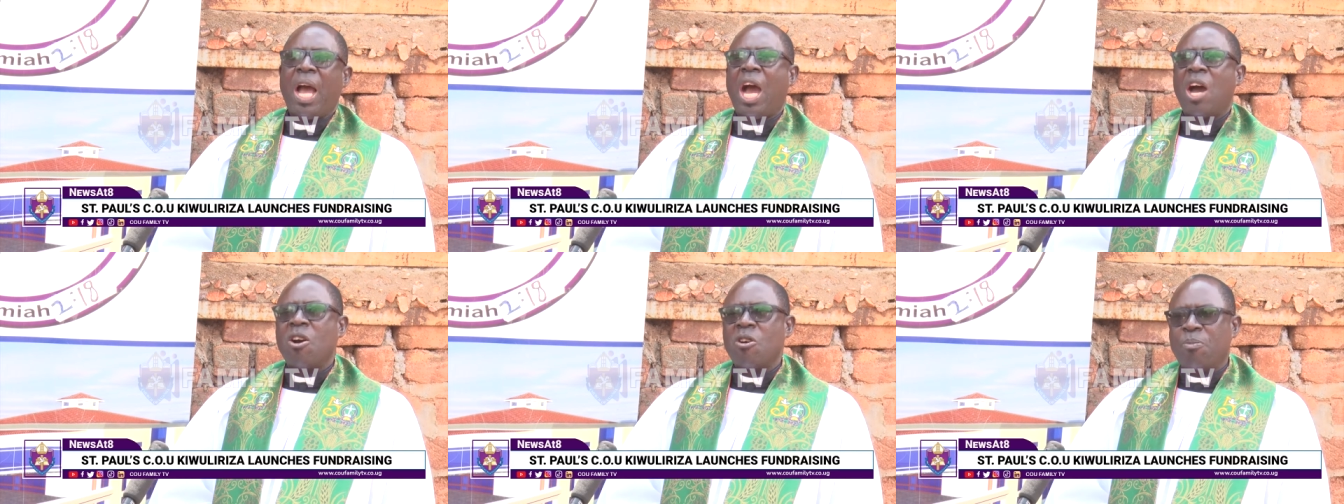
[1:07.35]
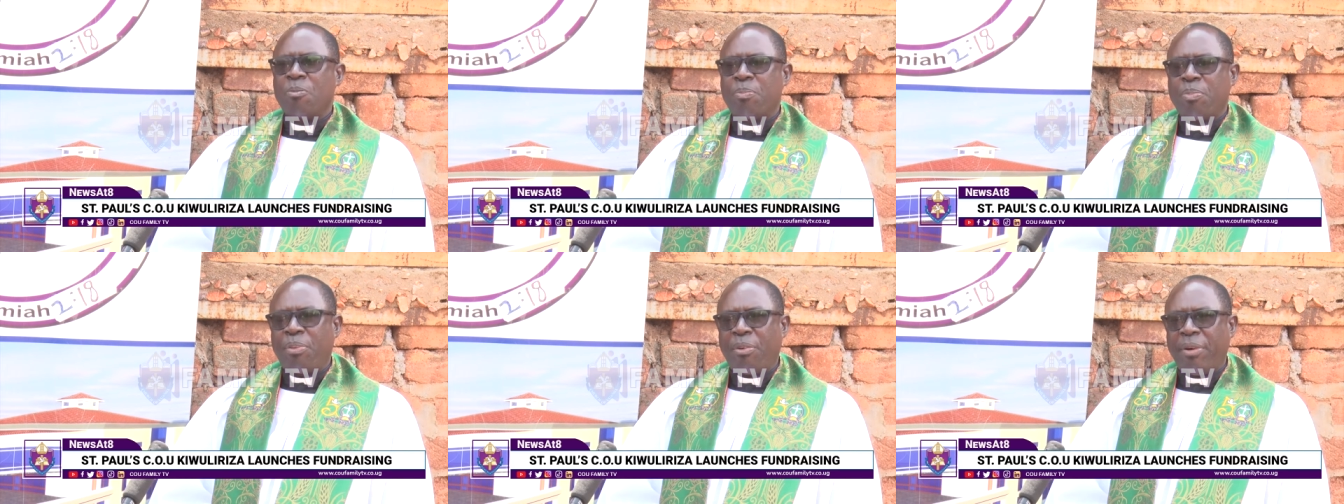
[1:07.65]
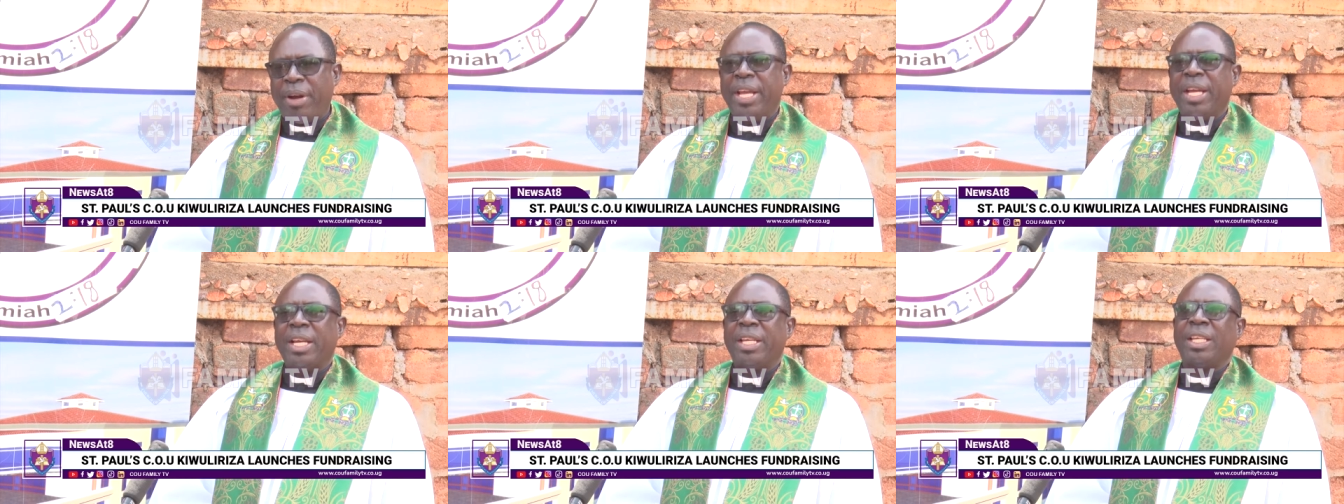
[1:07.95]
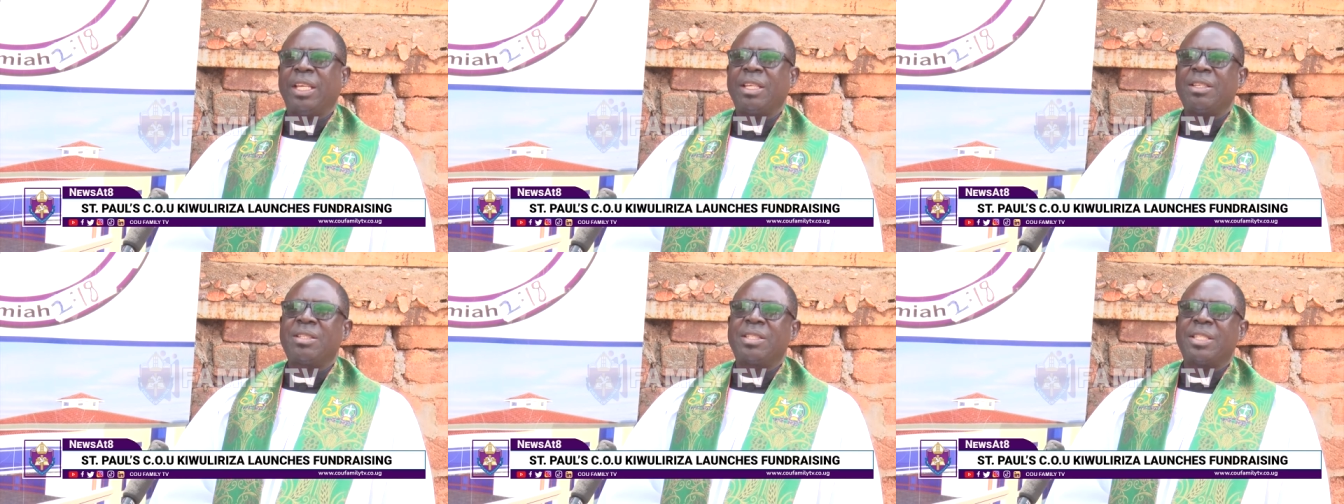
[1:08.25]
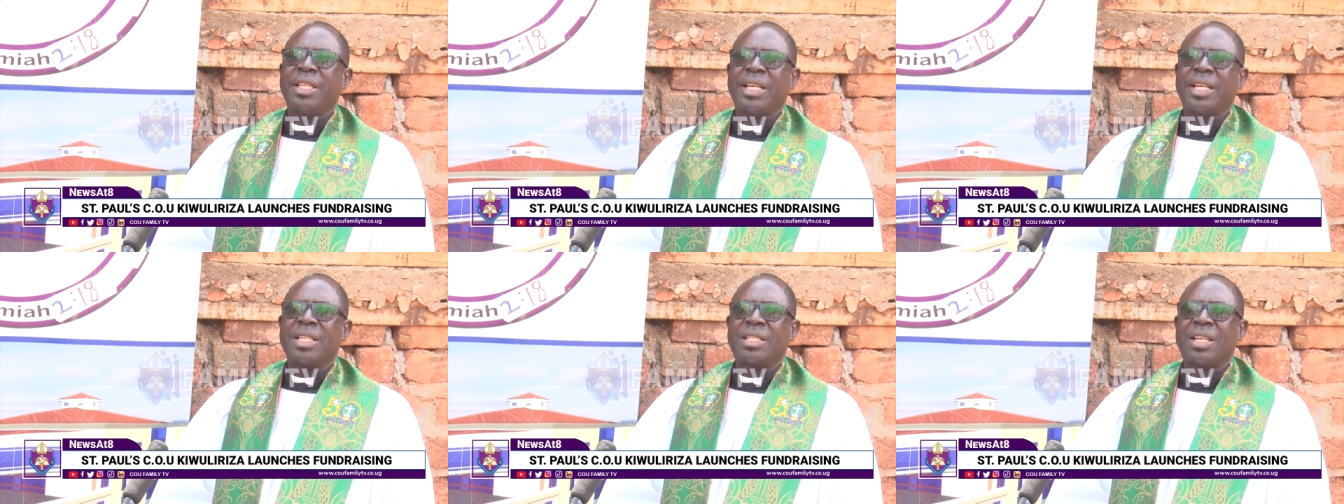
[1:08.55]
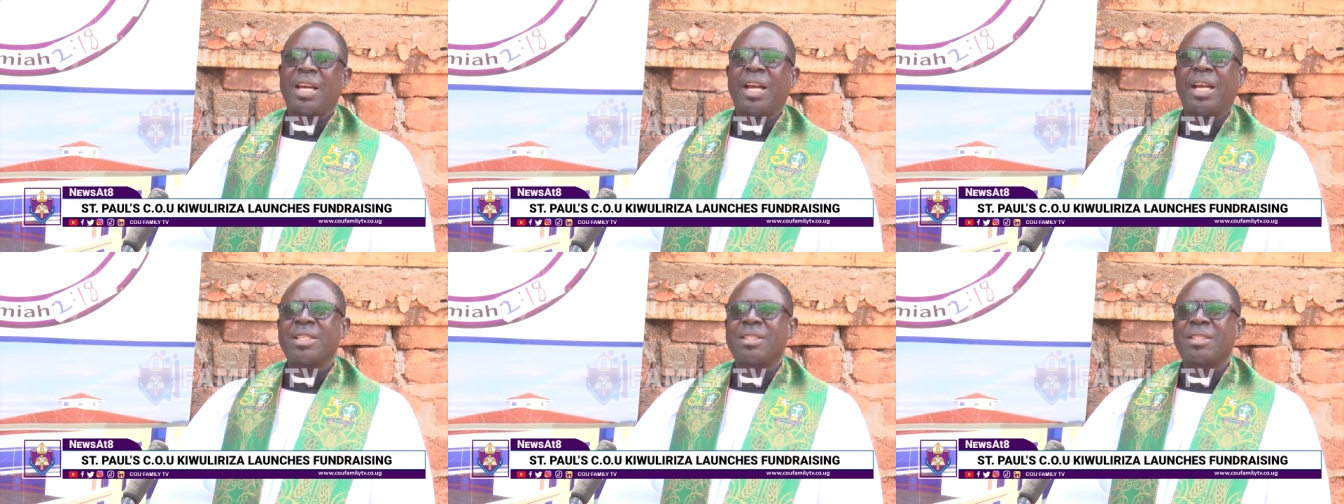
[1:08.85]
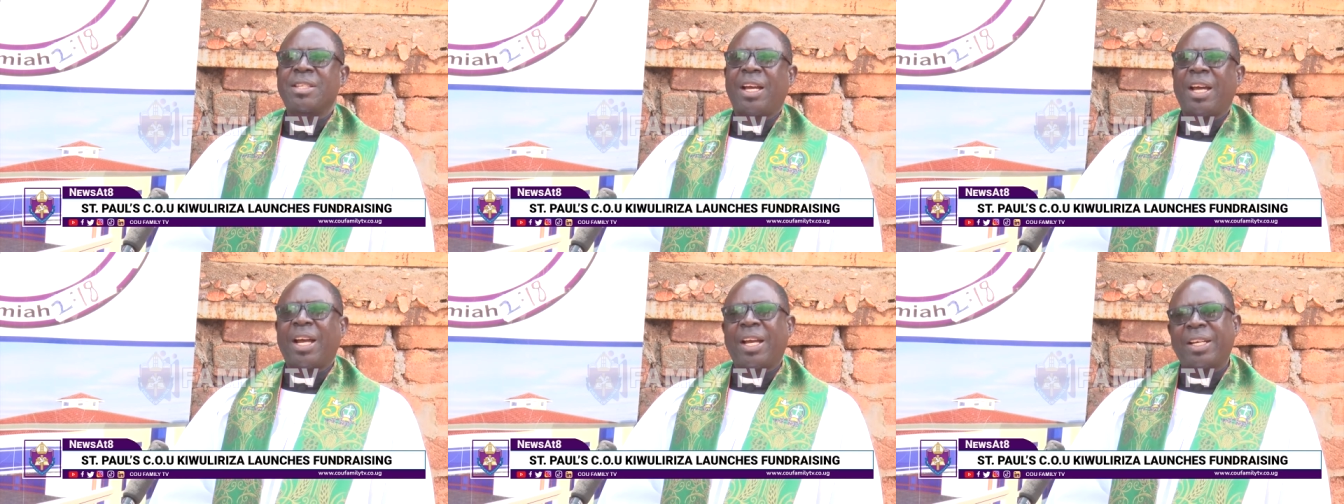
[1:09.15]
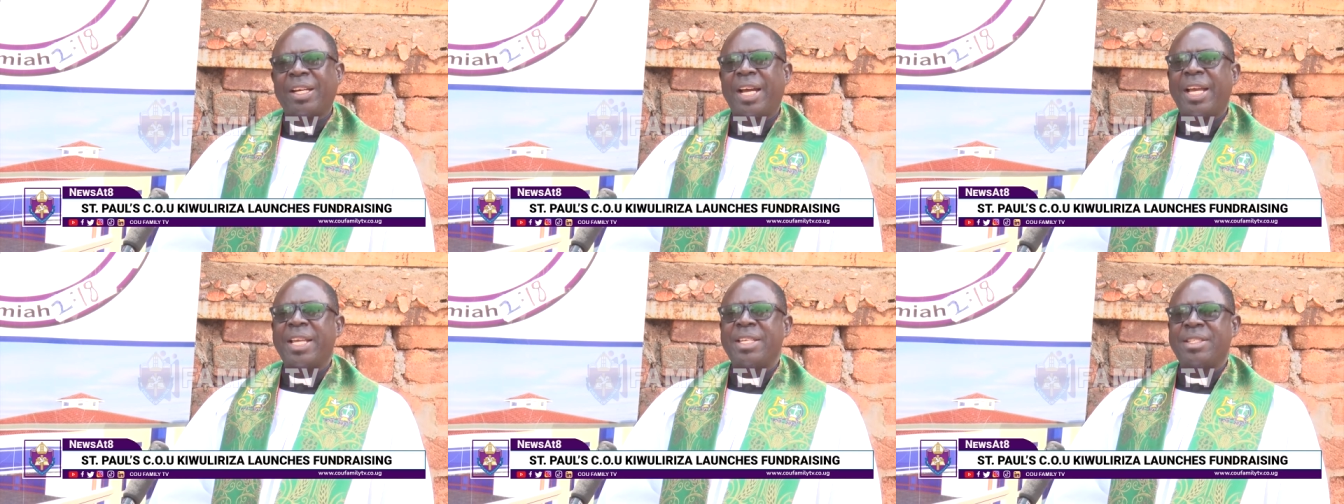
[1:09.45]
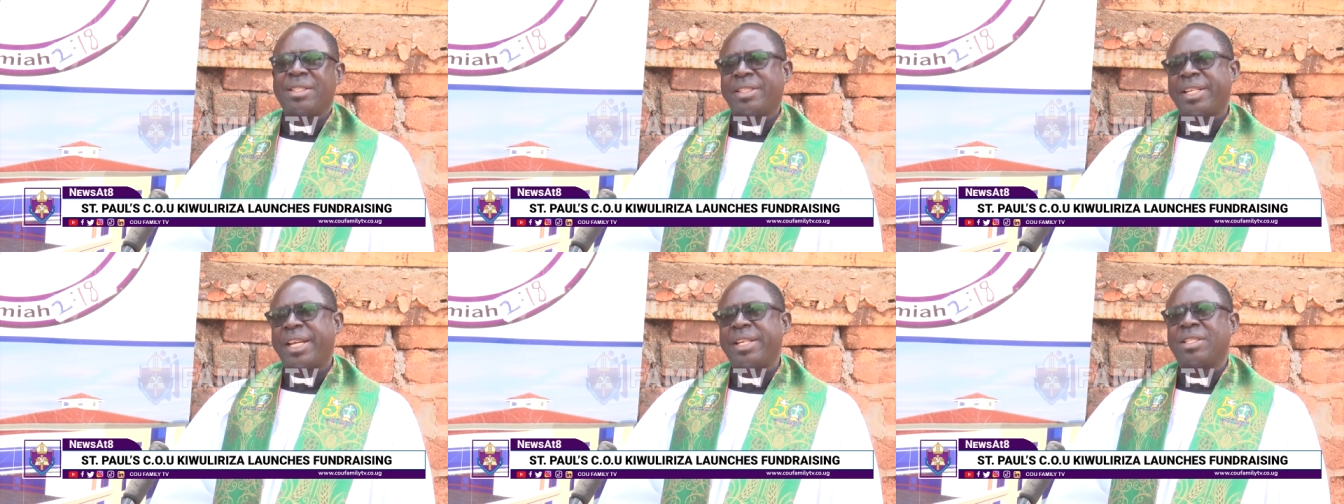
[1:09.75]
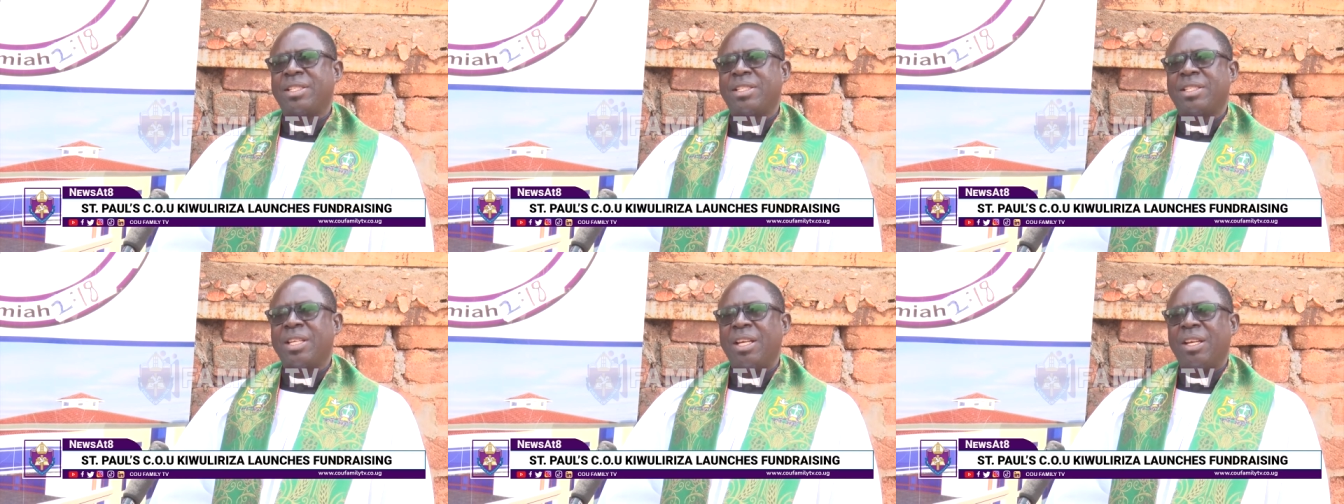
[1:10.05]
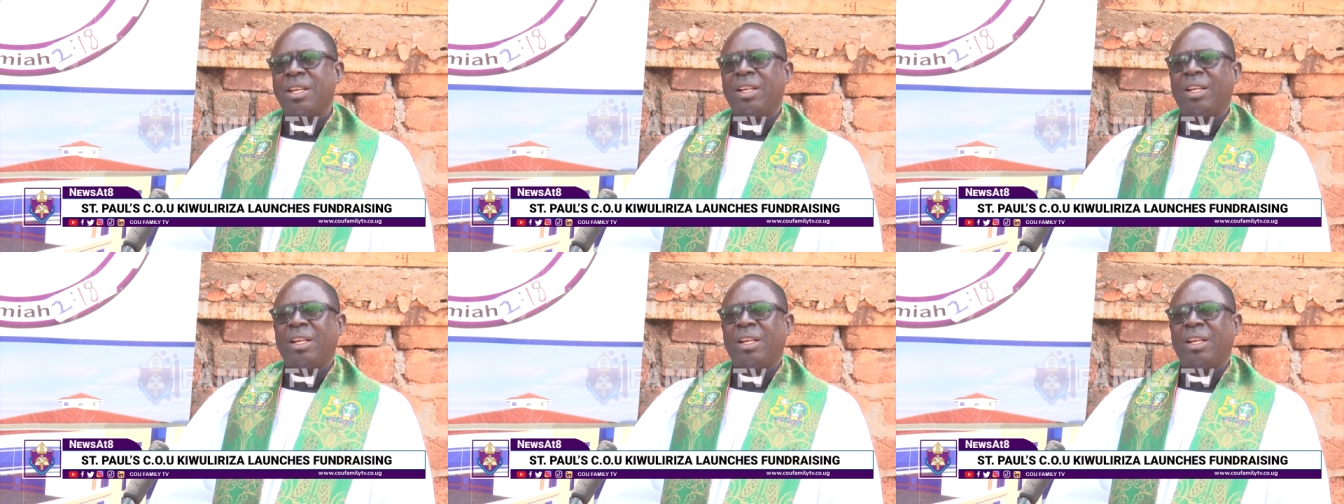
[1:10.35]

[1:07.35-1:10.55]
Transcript: Our prayer is that, as Haggai states